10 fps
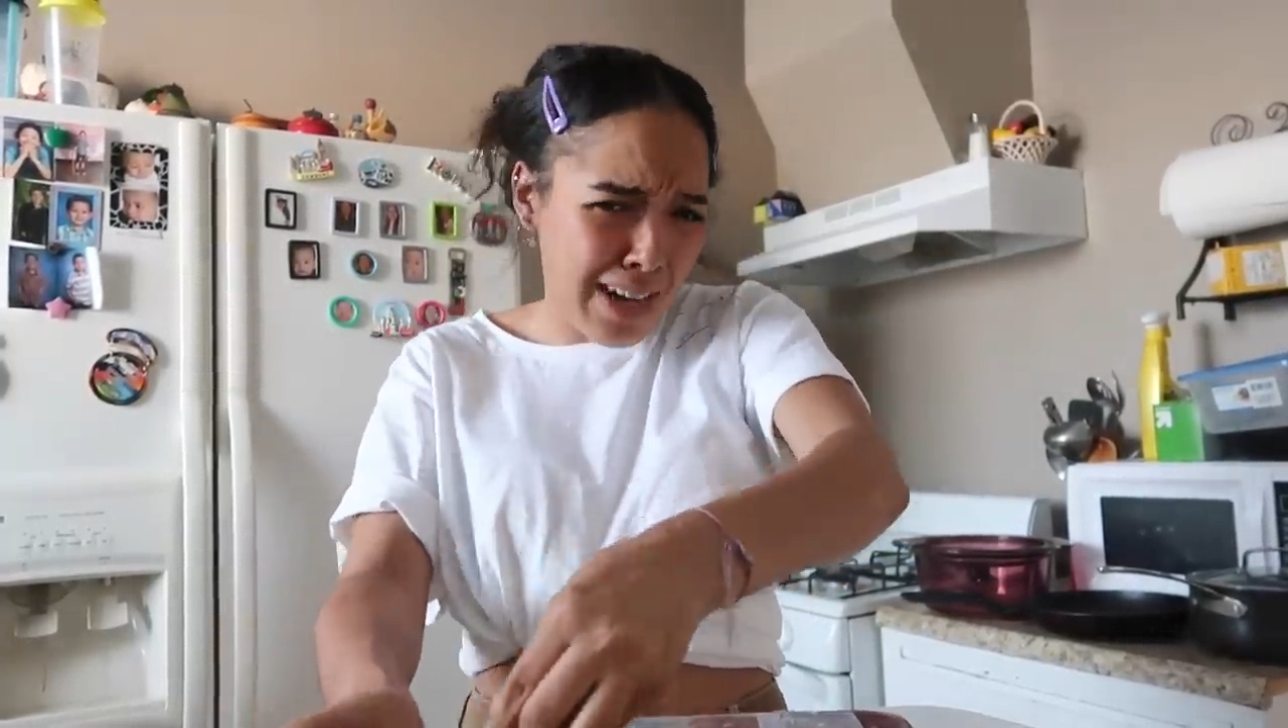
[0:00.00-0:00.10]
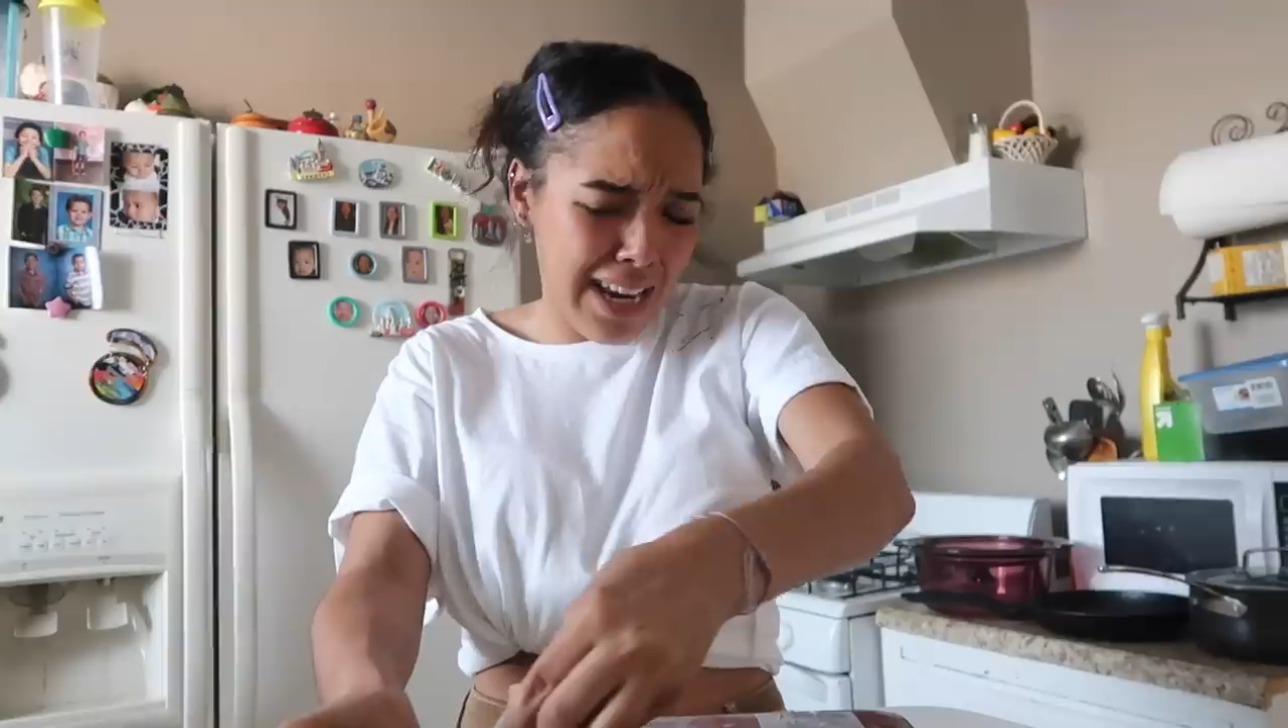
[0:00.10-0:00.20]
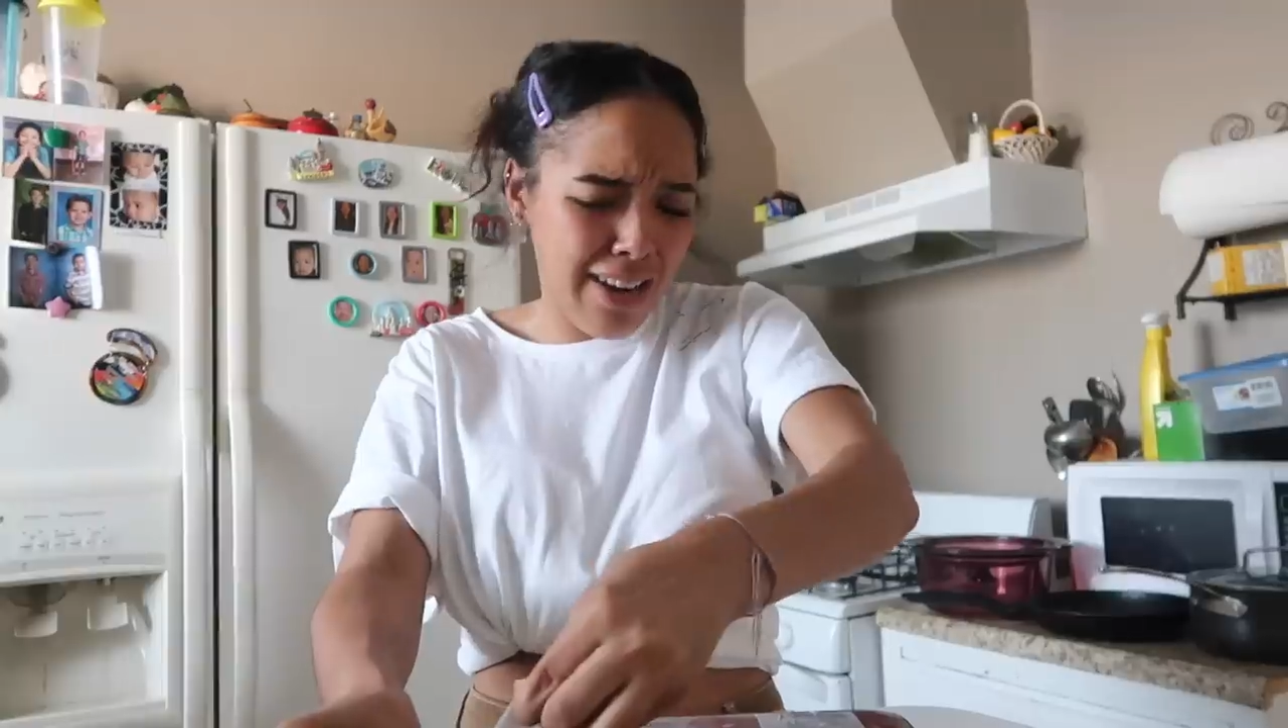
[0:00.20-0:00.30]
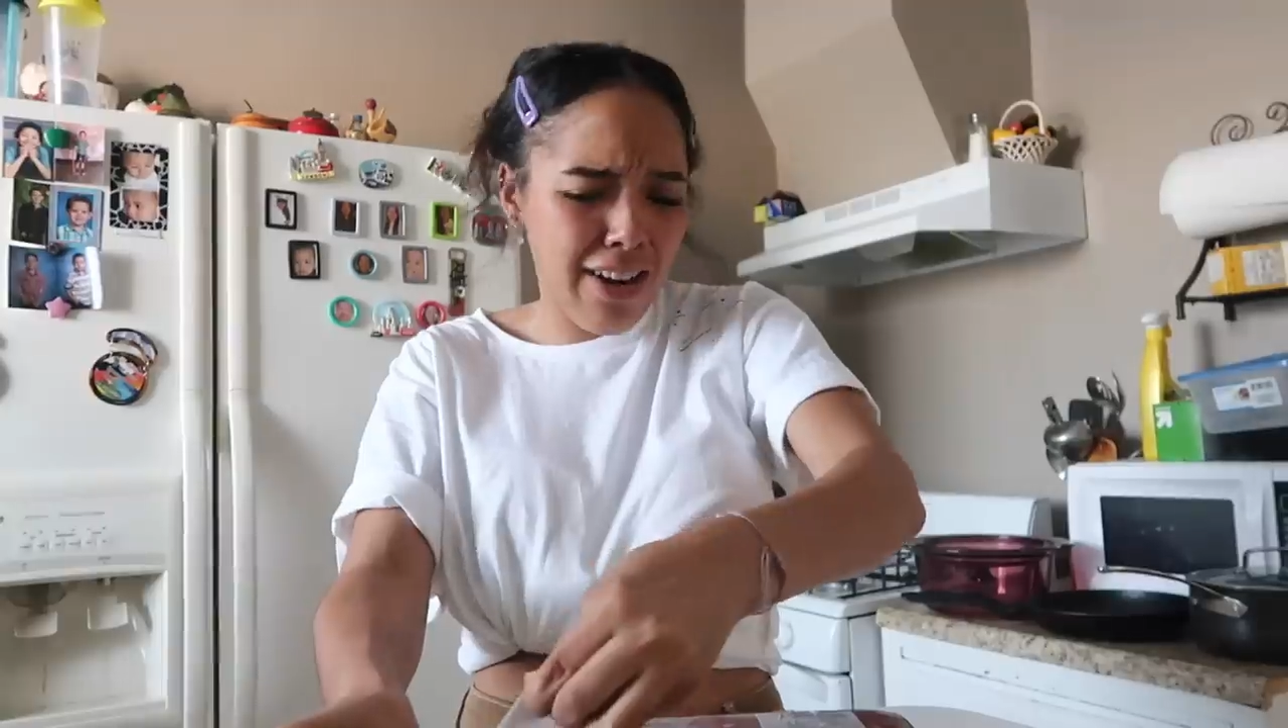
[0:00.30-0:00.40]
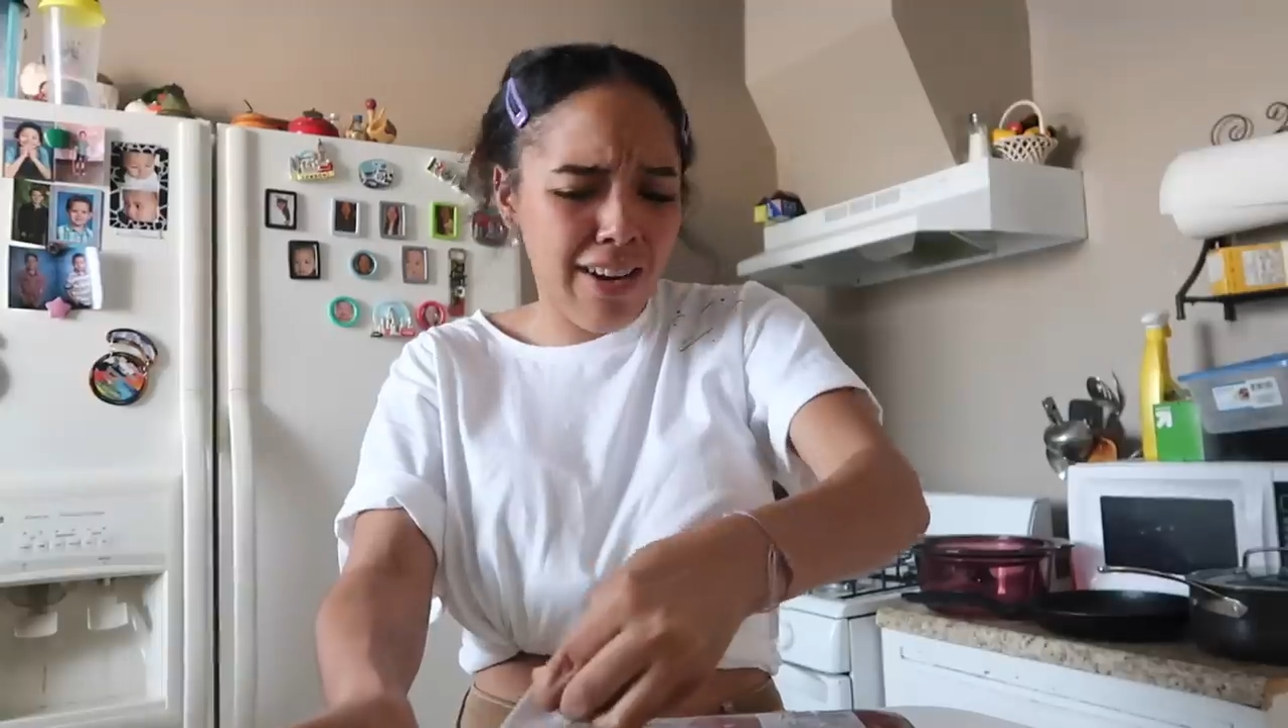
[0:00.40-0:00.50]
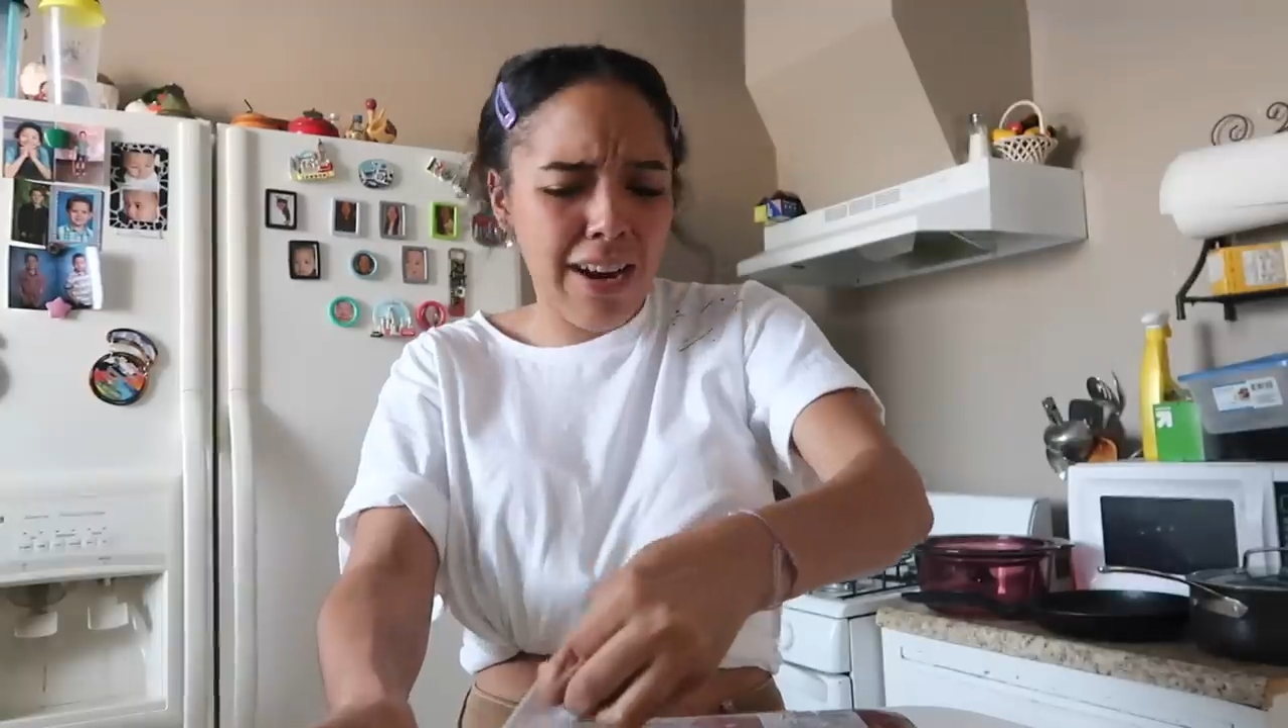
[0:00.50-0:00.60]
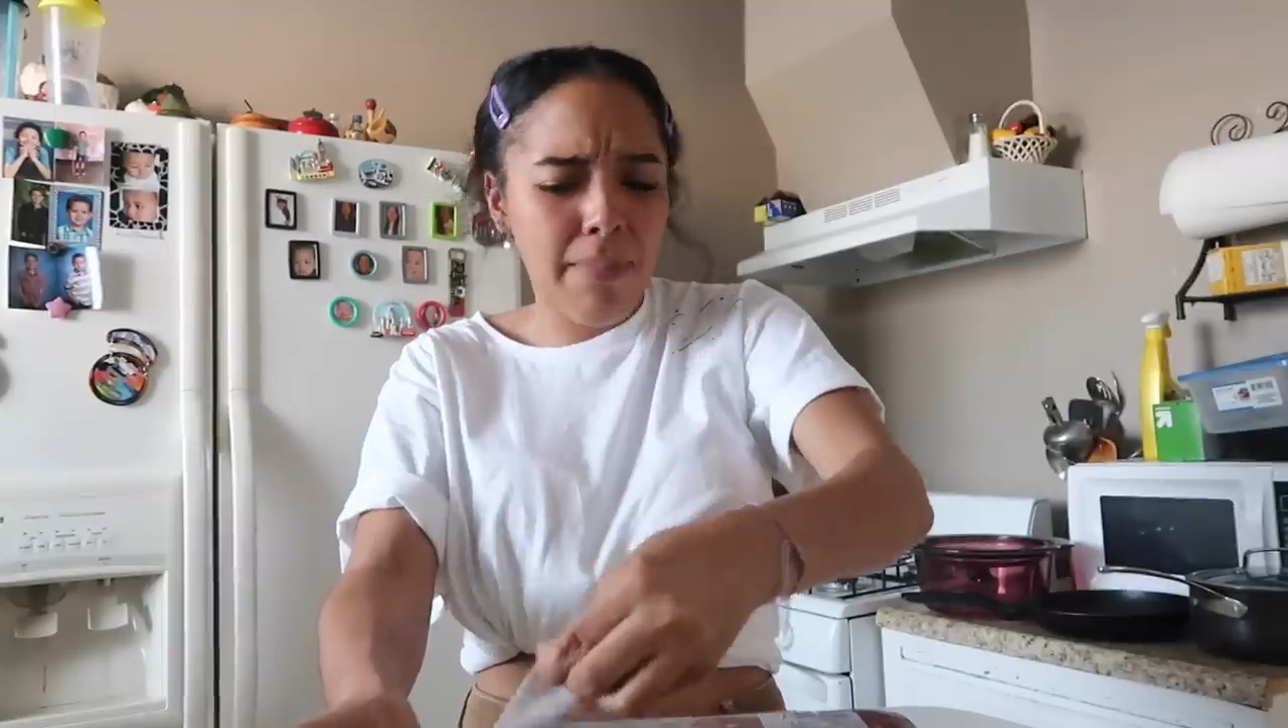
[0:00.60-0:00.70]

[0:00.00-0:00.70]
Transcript: good in curry,